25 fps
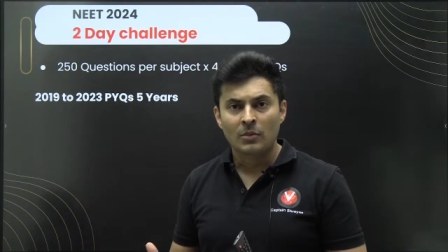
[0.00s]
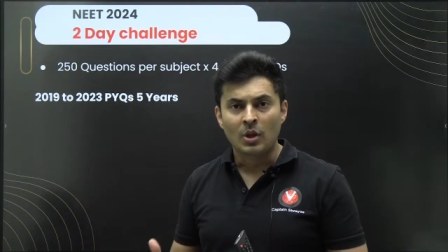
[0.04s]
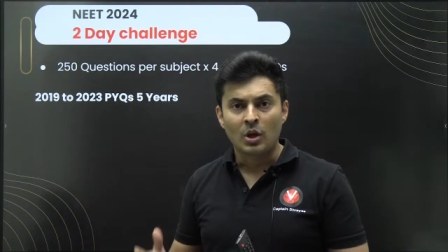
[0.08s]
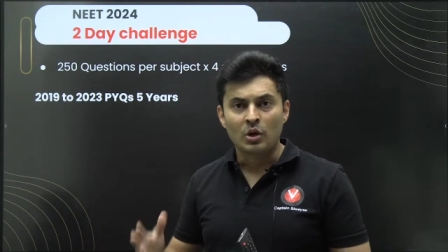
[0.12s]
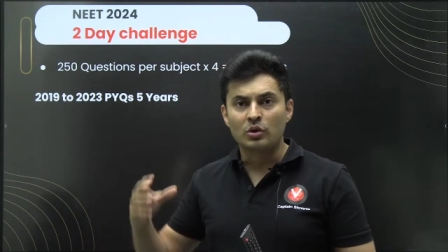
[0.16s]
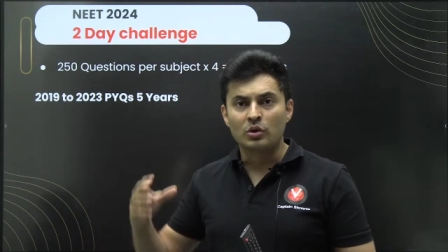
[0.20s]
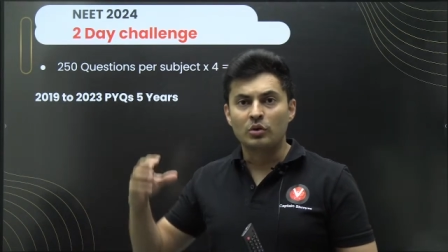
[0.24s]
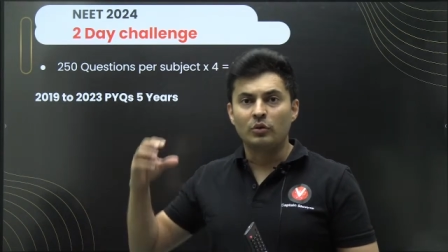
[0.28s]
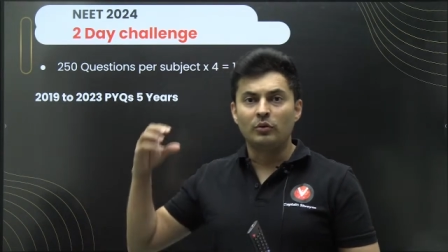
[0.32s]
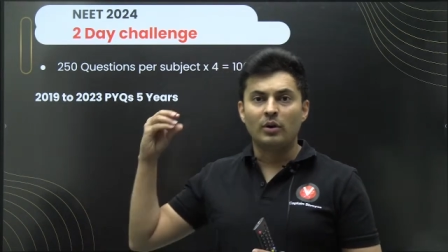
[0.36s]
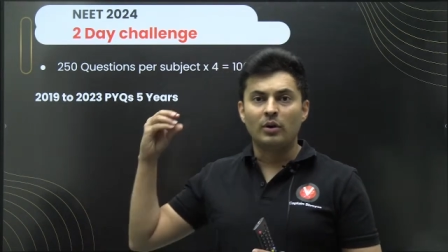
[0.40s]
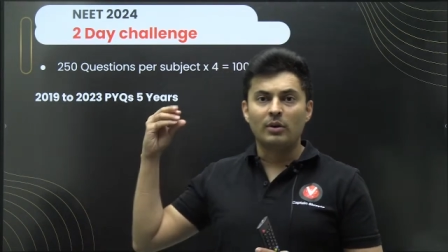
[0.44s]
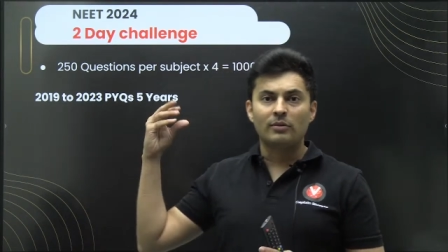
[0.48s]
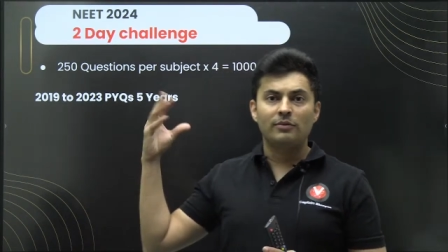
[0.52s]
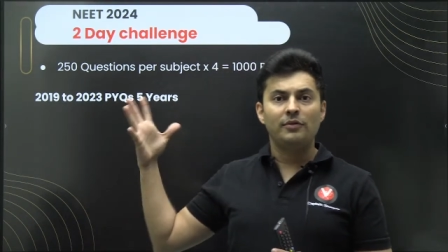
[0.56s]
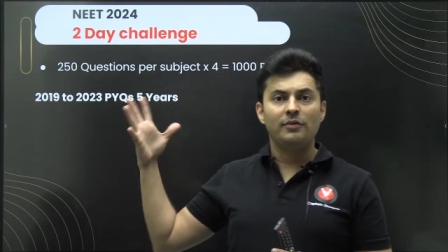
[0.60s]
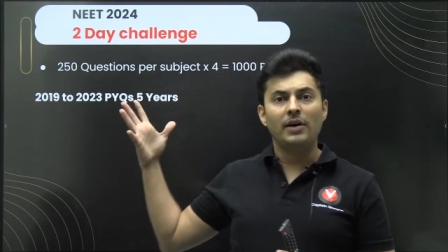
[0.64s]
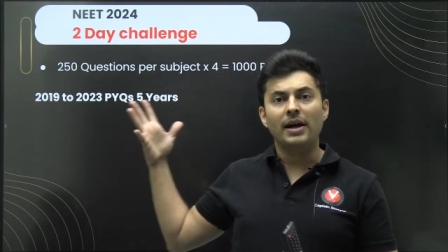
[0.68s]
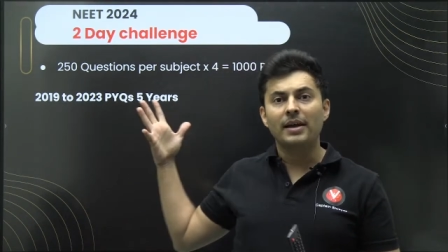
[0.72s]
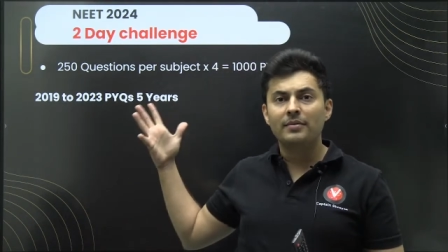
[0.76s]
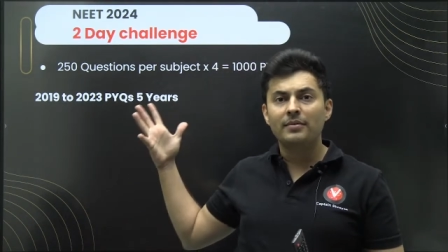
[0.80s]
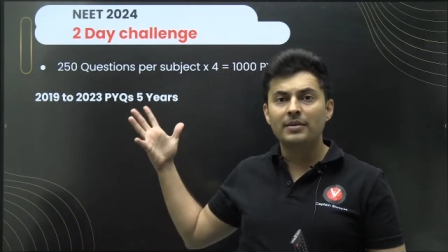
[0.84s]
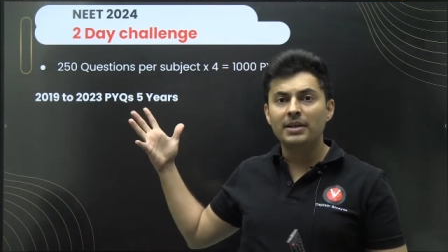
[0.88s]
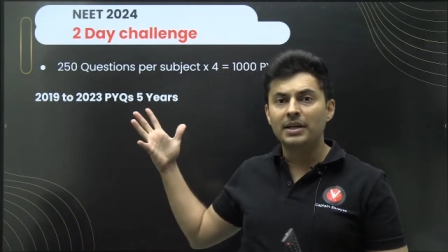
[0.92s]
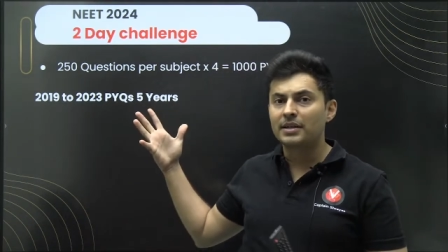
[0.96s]
So for
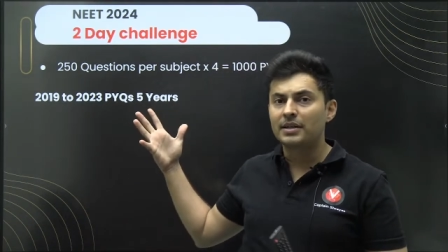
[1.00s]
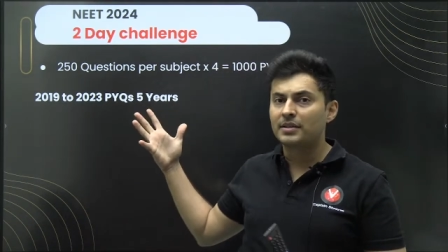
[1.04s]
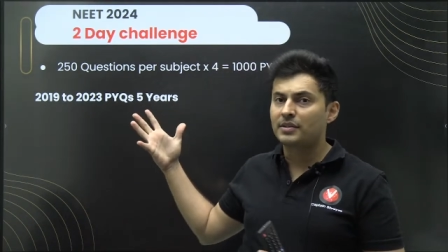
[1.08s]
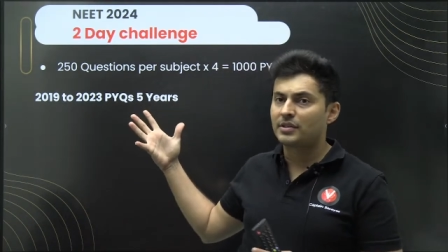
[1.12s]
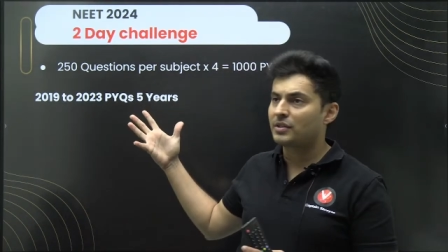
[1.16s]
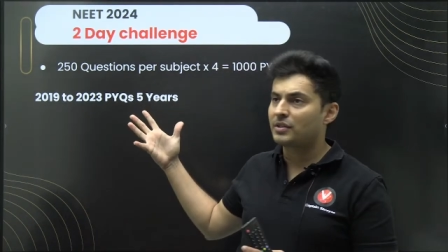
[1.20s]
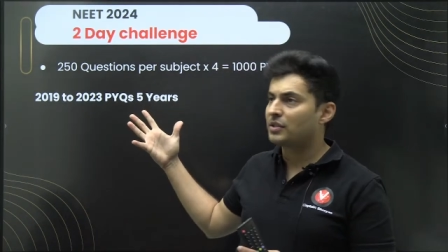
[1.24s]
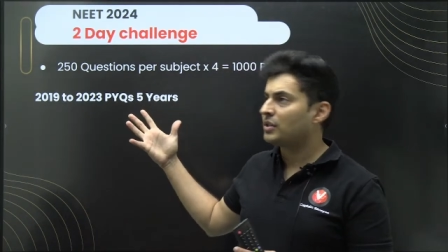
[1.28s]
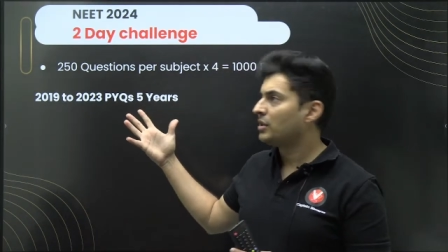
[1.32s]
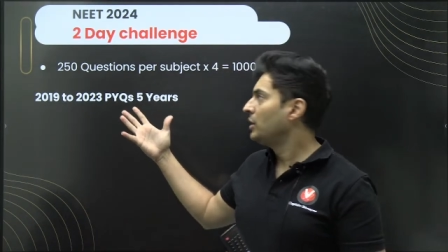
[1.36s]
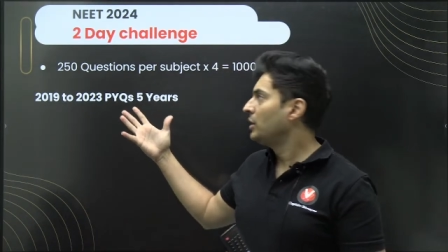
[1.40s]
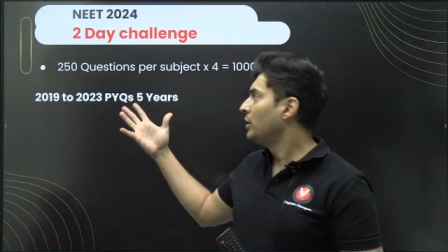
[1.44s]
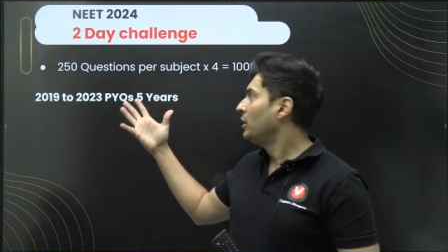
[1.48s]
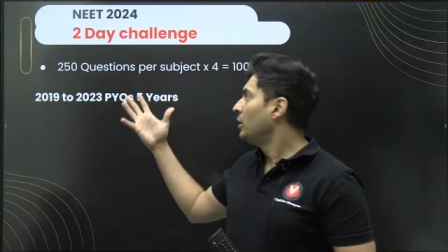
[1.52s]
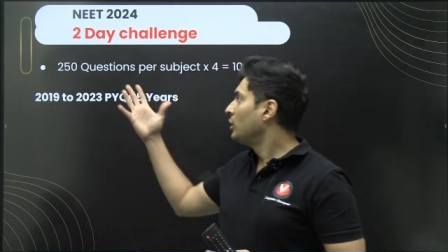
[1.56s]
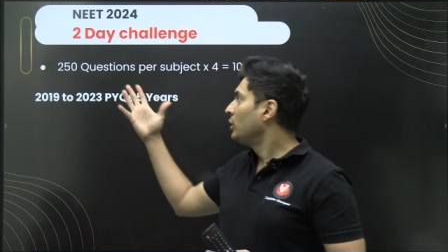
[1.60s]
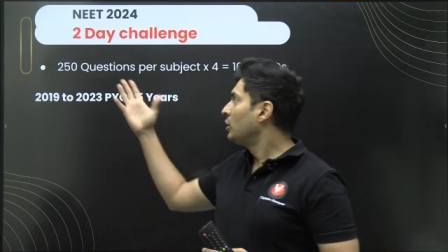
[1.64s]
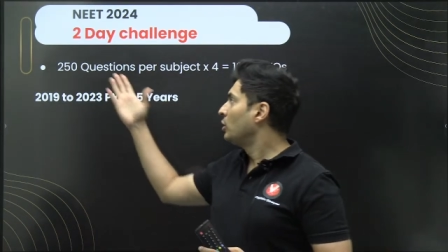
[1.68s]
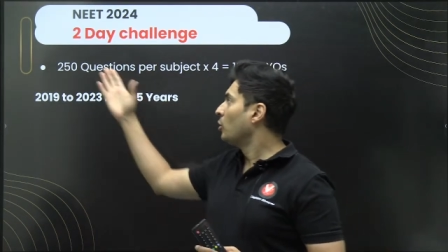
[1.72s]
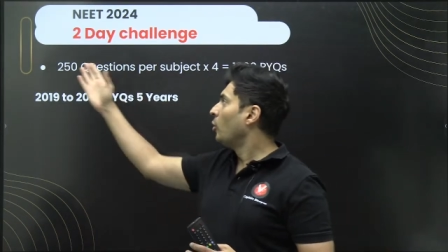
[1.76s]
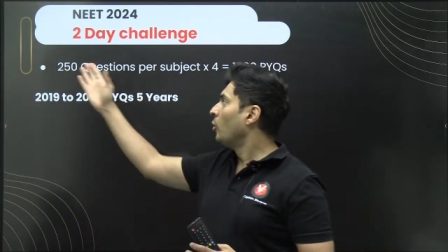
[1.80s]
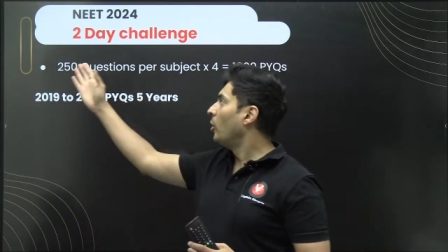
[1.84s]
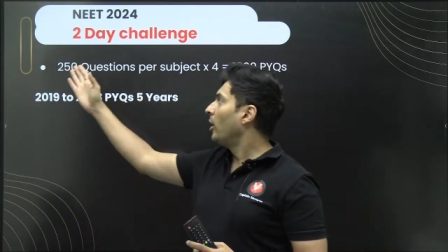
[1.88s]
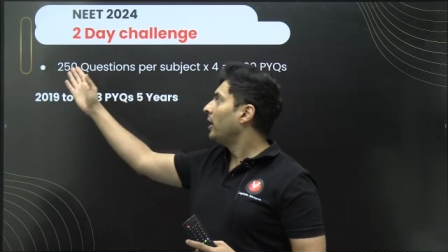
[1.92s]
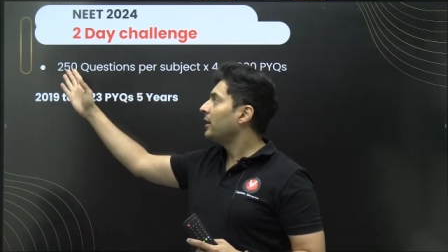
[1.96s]
5 years,
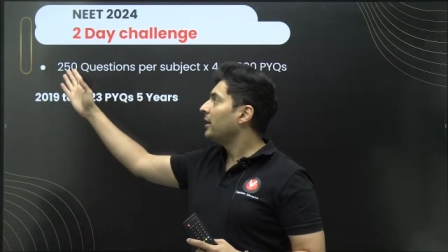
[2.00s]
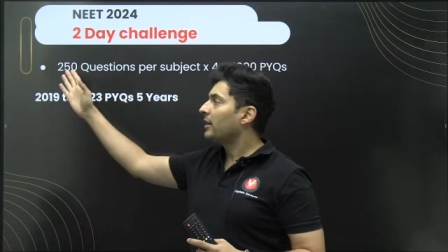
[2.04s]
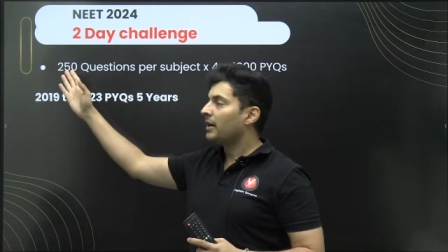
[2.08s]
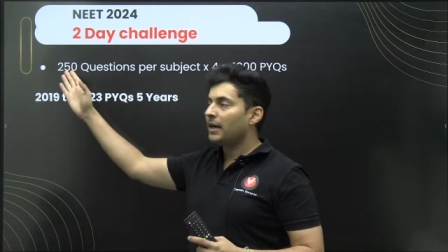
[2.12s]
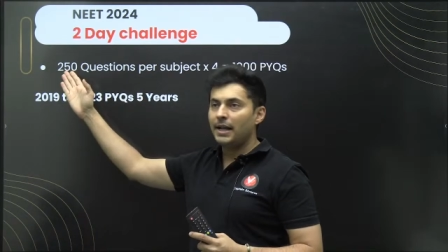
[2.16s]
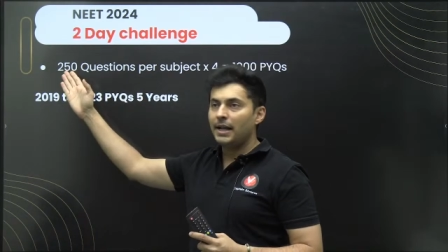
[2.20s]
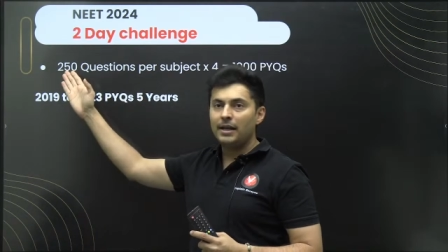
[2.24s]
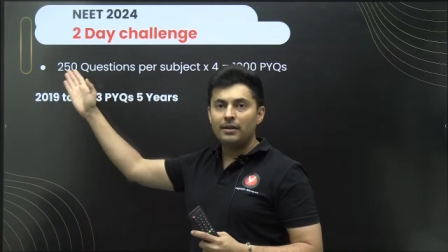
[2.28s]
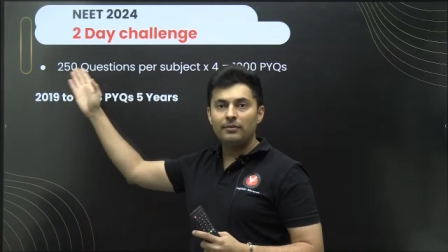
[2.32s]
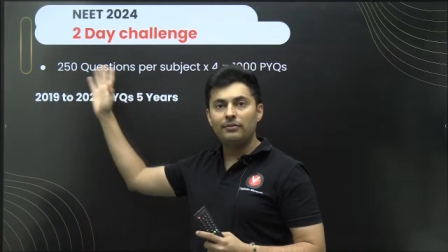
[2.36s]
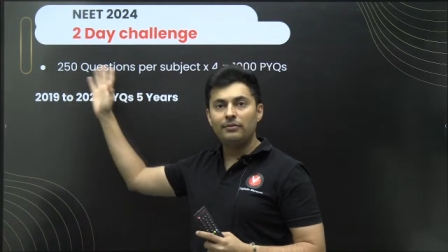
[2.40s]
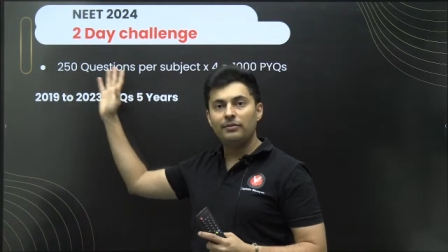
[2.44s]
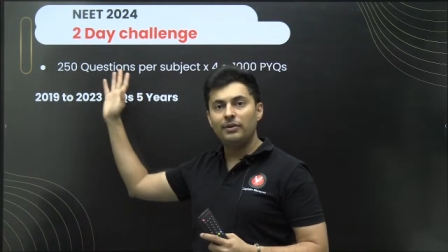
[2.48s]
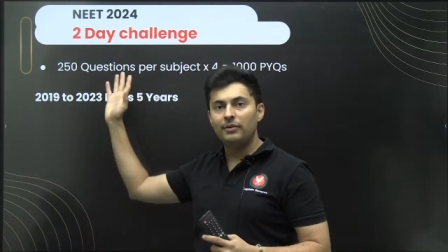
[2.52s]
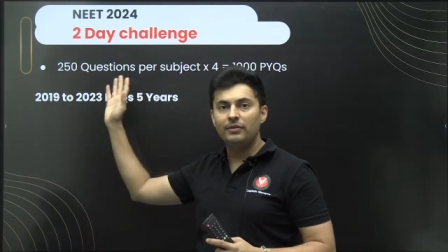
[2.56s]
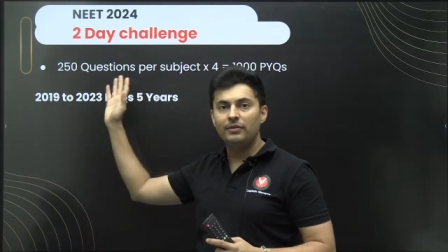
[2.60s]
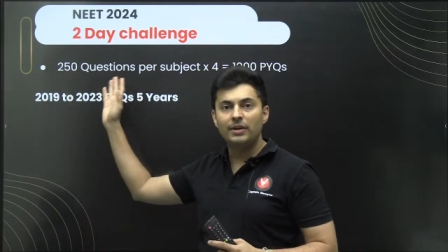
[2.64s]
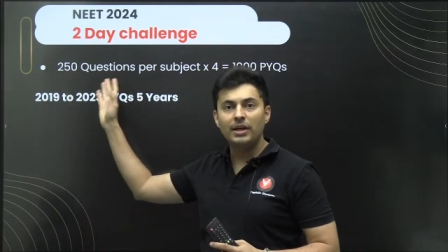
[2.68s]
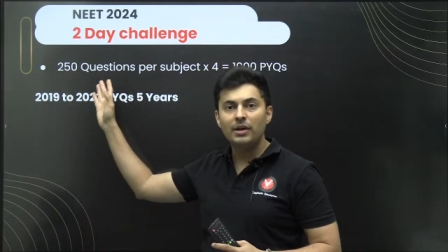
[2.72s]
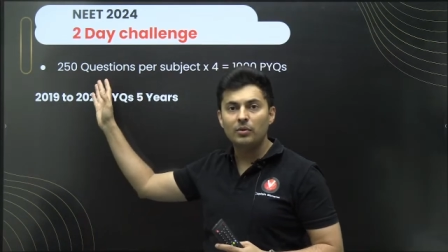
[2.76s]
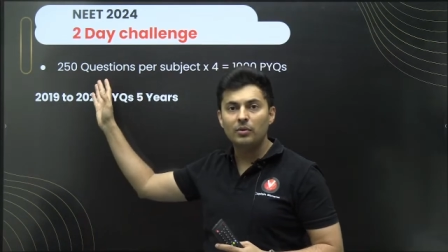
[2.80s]
250